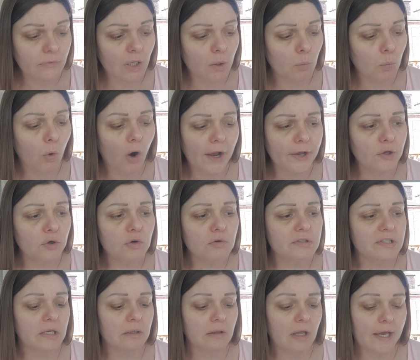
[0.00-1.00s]
What I
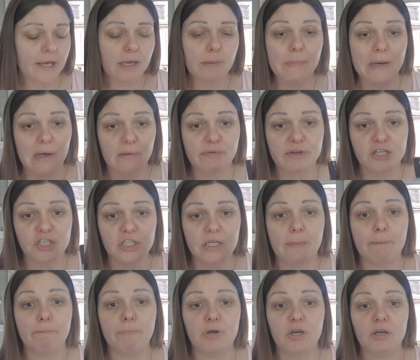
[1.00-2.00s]
also like about this
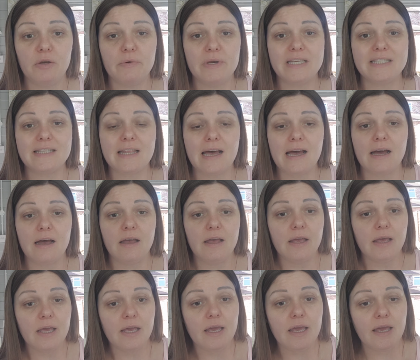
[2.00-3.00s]
shampoo is that
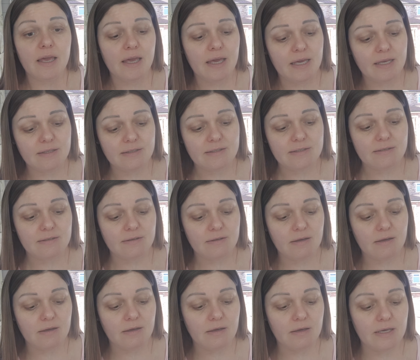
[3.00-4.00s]
it
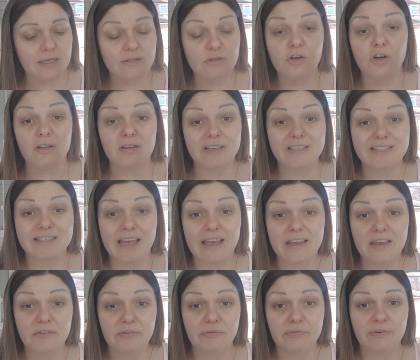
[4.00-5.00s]
is colour
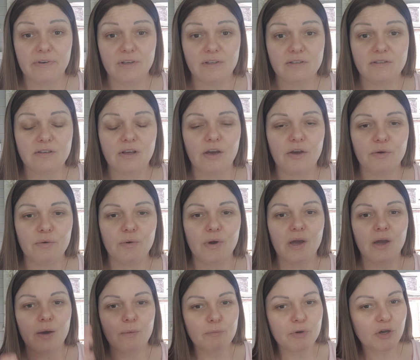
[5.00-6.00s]
safe. So
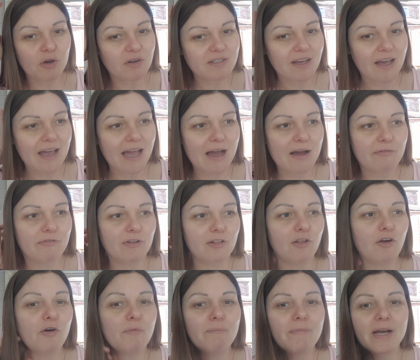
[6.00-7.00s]
because I have a
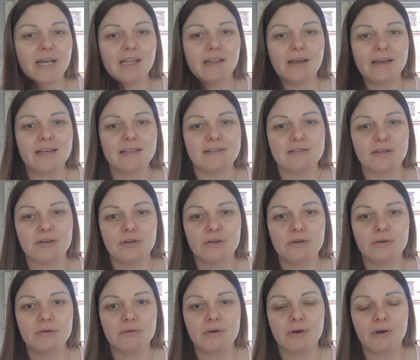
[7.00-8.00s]
lot of my clients
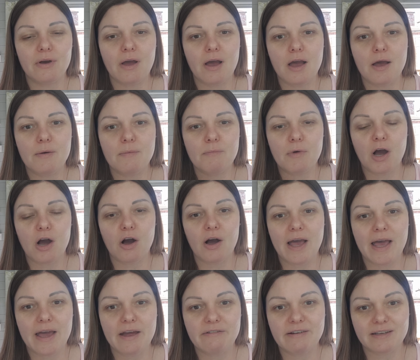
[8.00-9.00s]
who are
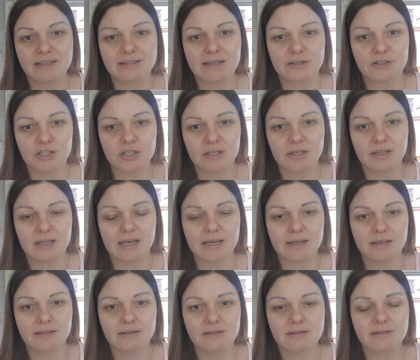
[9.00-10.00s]
hair extension
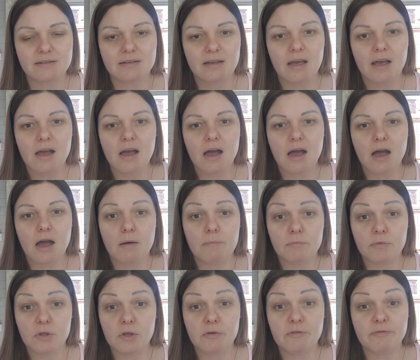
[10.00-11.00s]
clients,
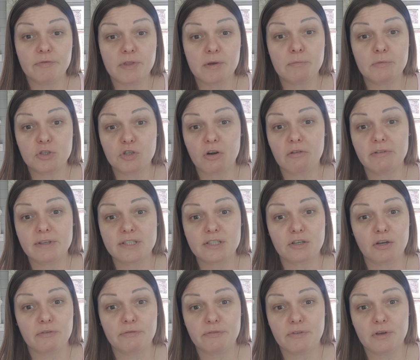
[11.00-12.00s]
the
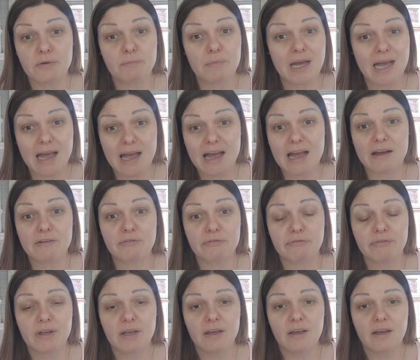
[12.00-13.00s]
majority of them have